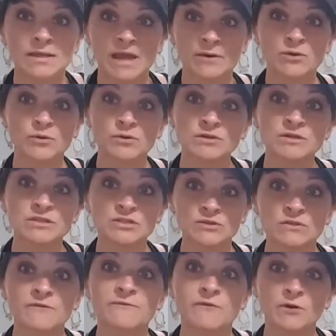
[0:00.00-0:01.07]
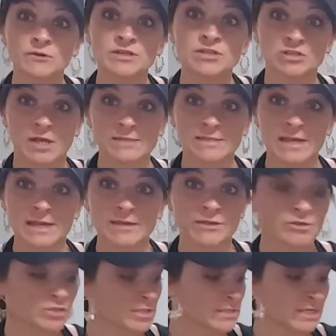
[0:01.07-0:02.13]
Now, in order to do the faux
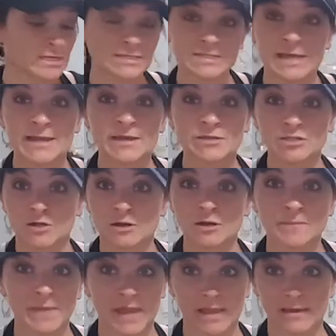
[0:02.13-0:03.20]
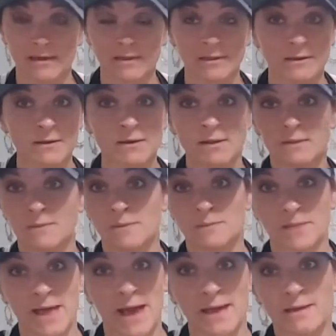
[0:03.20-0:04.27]
distressing, you're just going to take a dark paint color. It could be
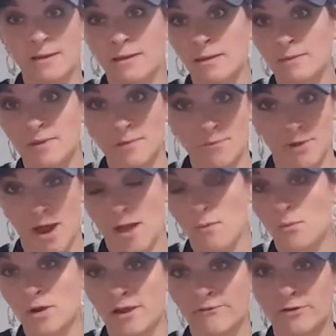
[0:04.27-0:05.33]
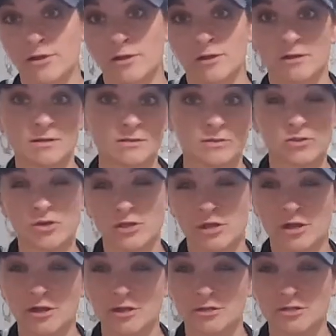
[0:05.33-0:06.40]
black, it could be brown, whatever
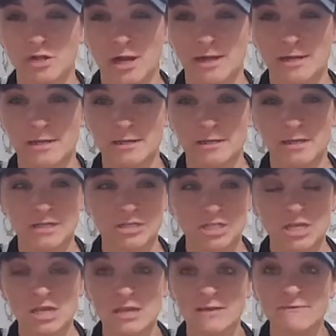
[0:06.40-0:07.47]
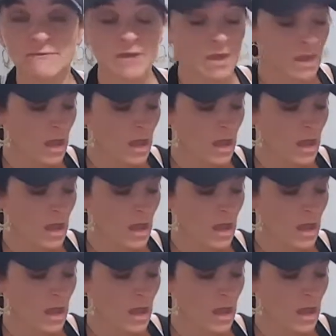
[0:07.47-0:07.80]
look you're trying to achieve.